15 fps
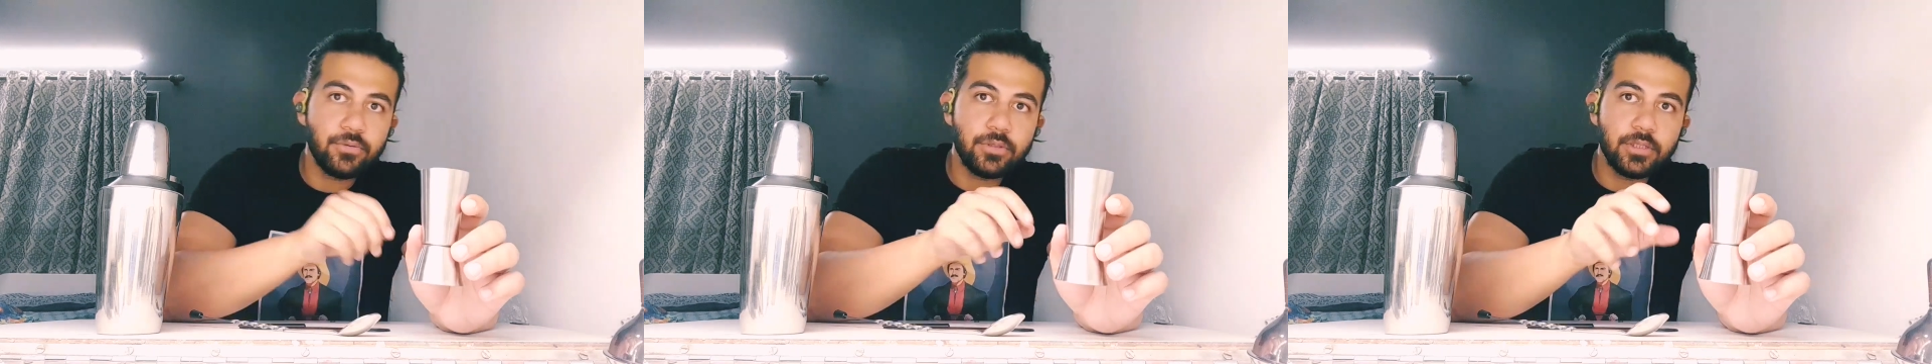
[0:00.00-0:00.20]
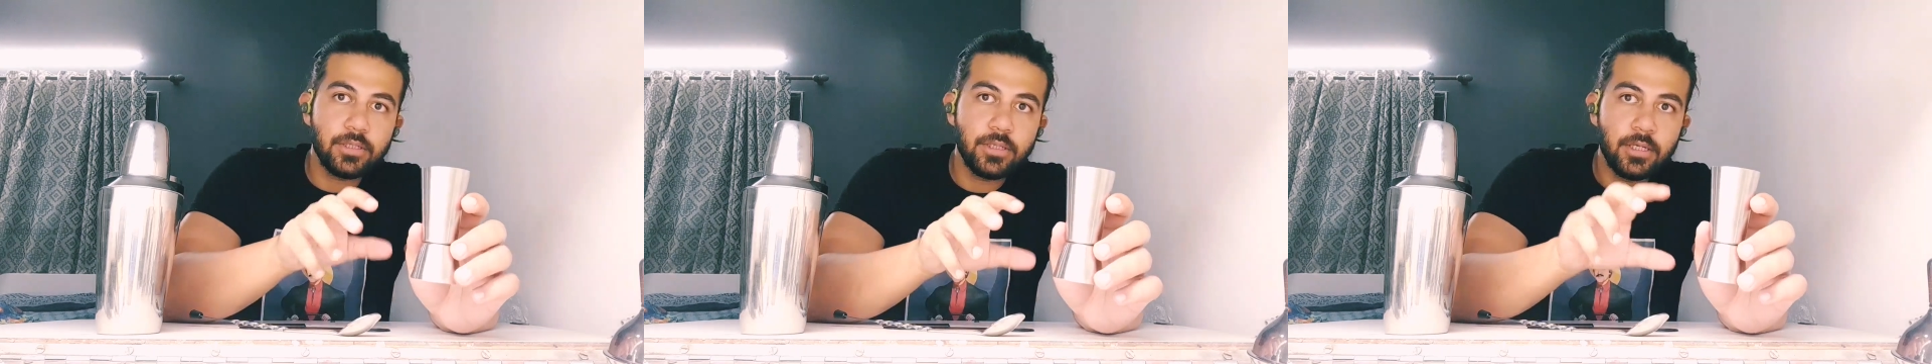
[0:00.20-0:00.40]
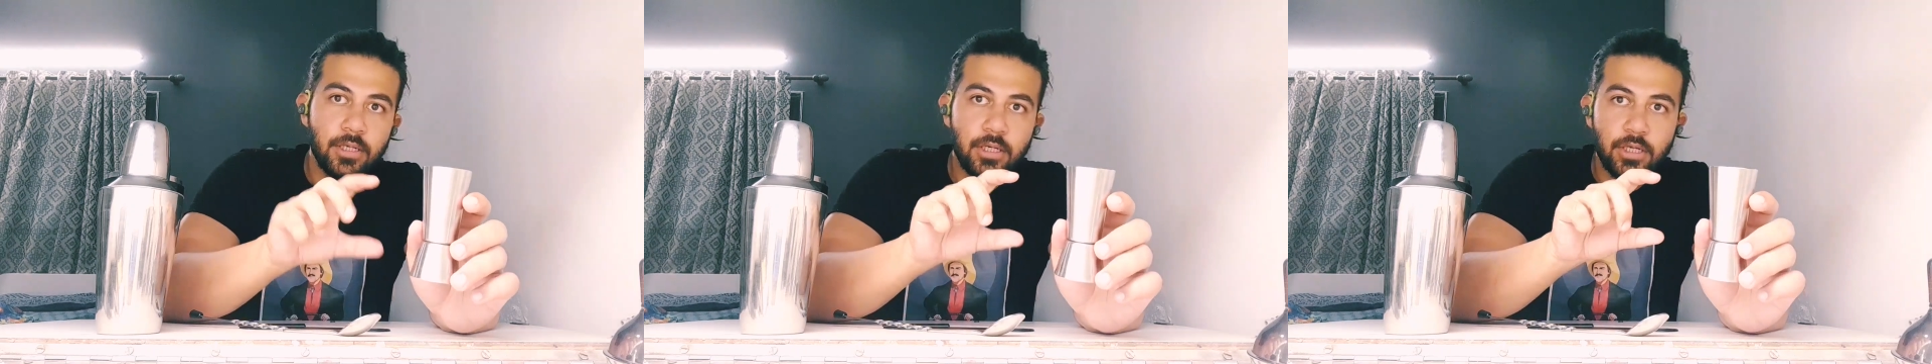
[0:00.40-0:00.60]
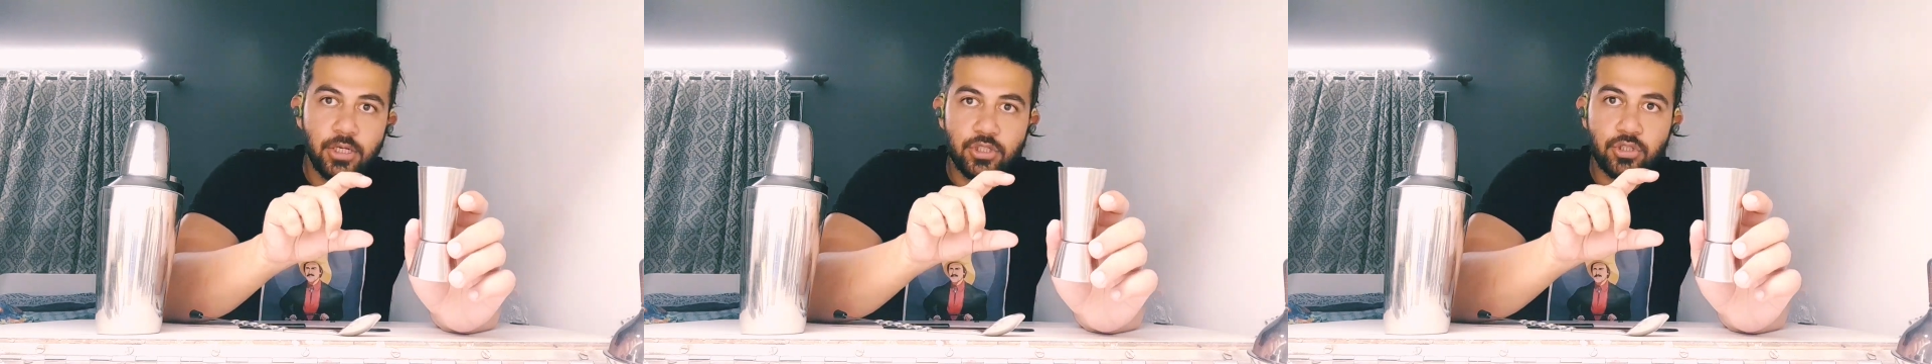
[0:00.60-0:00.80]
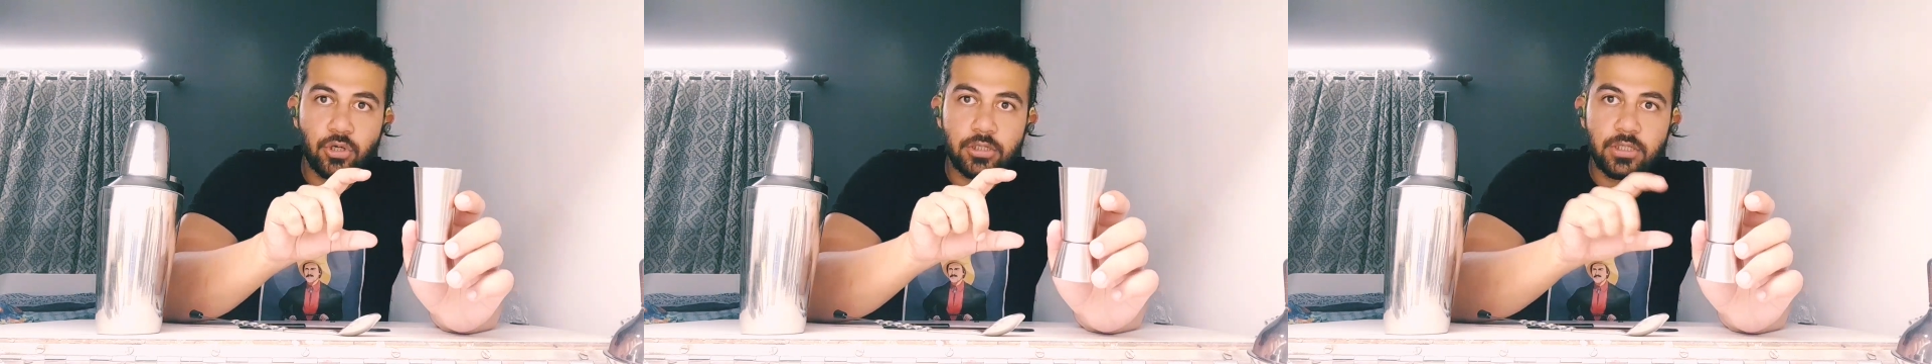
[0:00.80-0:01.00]
the
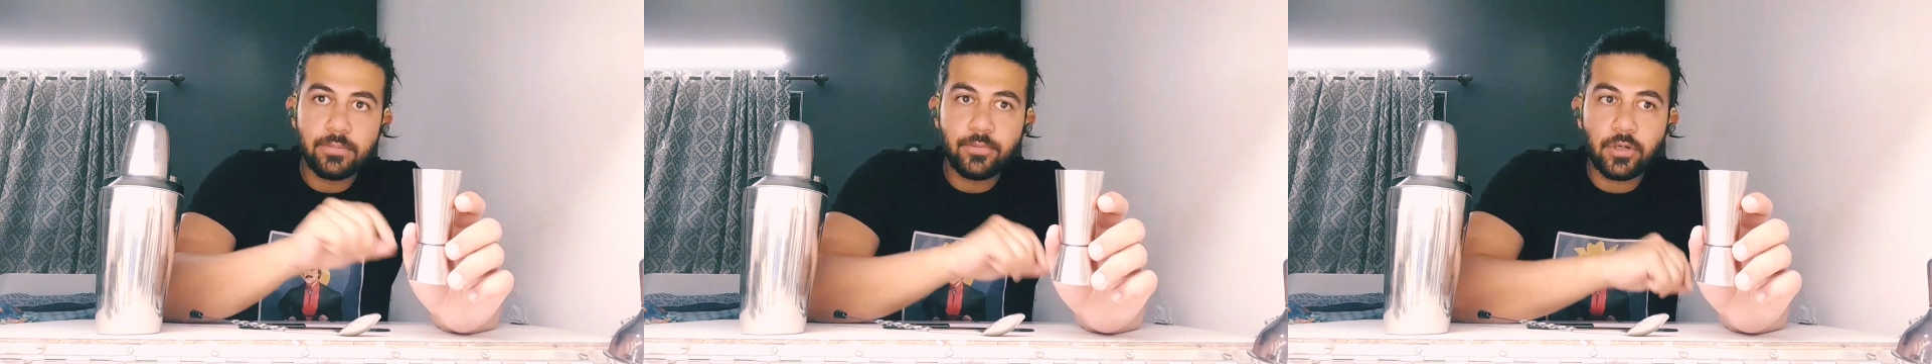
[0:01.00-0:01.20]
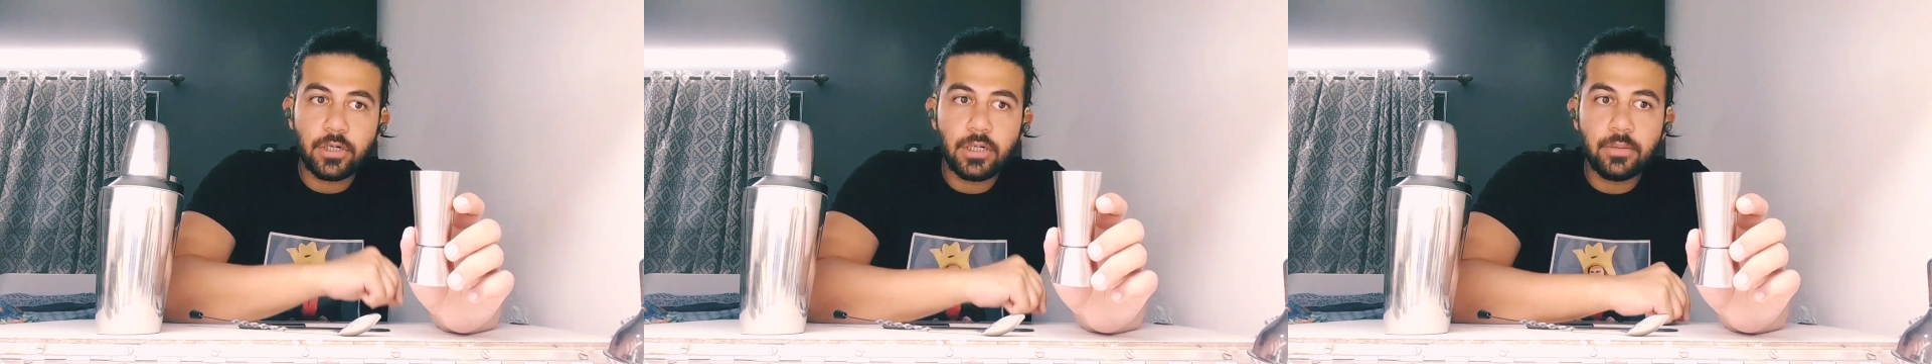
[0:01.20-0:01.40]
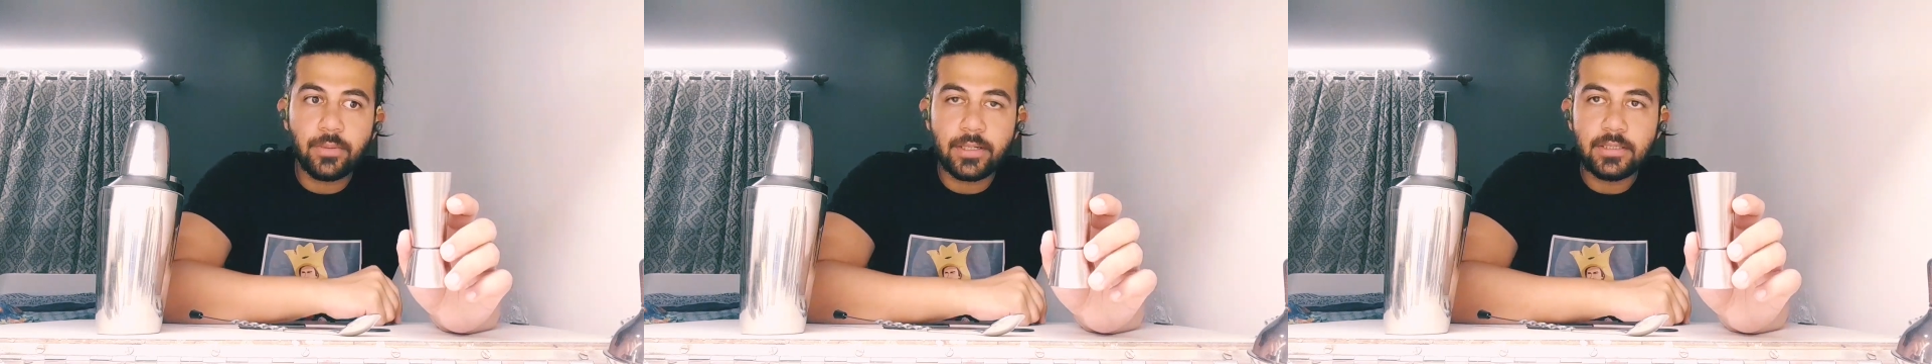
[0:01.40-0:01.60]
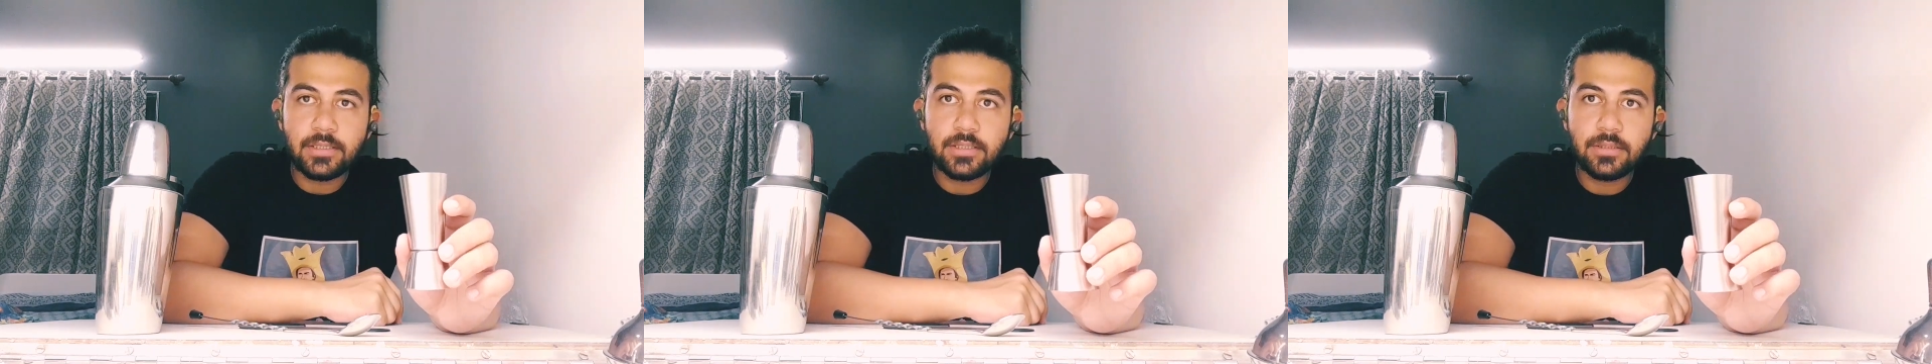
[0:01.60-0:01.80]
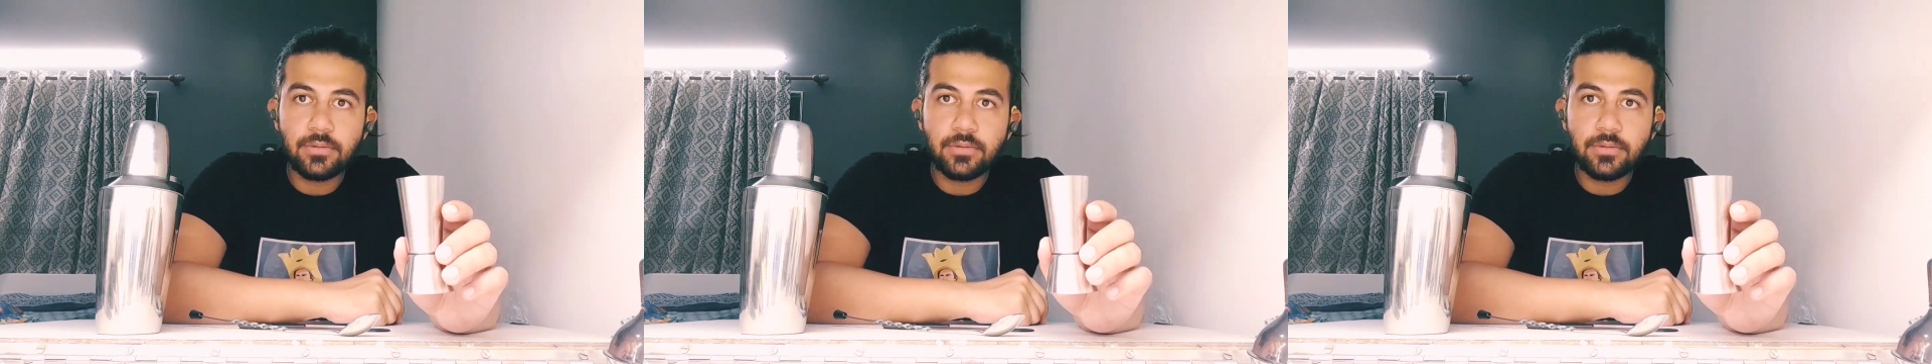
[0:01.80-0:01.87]
shorter, broader ones.